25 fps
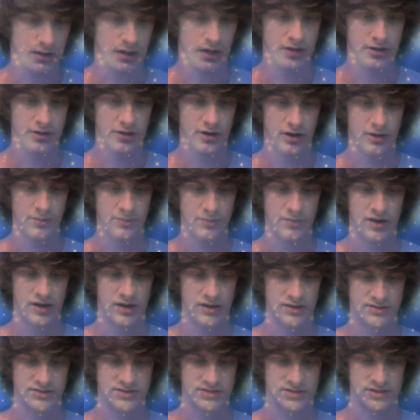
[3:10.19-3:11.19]
I know I'm
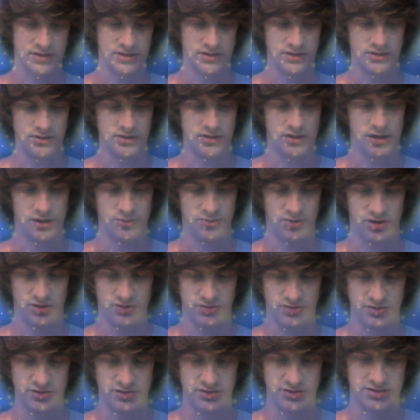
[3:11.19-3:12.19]
not saying a lot
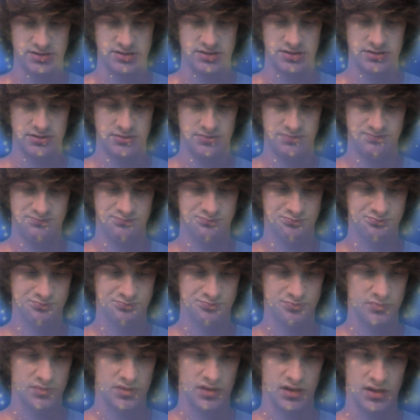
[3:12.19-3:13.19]
about this,
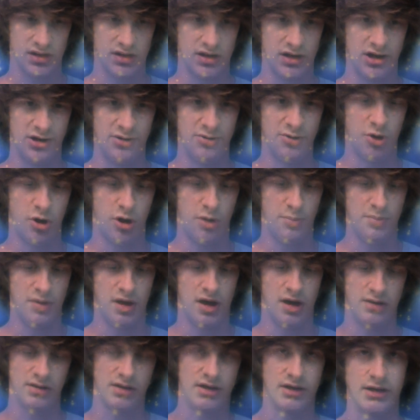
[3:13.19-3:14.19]
and I know I'm
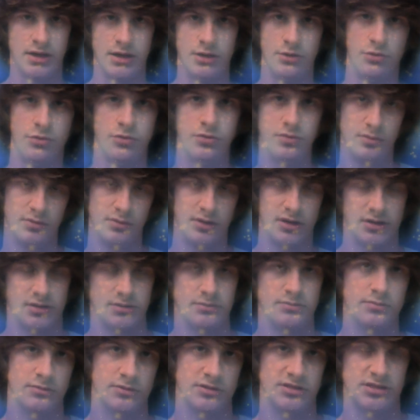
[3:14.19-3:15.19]
not like, in, like,
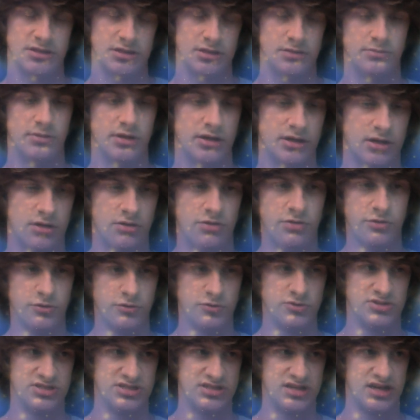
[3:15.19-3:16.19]
seem like
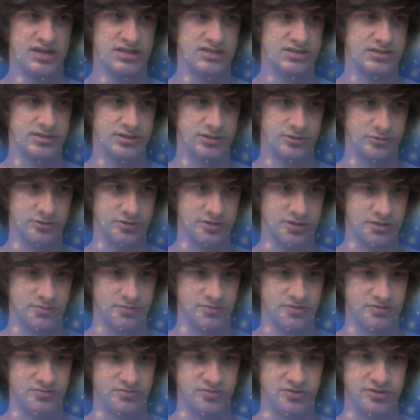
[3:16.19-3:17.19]
enthusiastic or
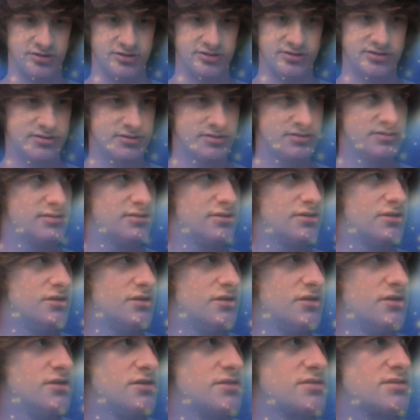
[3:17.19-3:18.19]
something, but
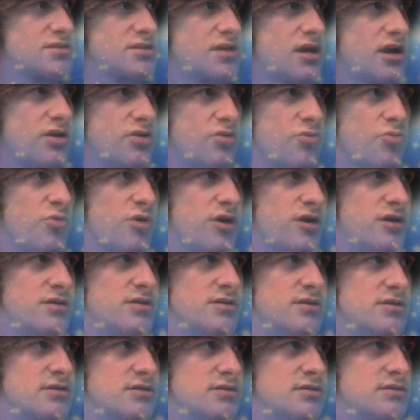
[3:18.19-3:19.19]
it's kind of
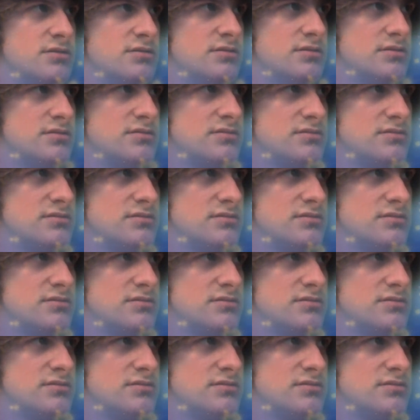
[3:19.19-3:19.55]
raining and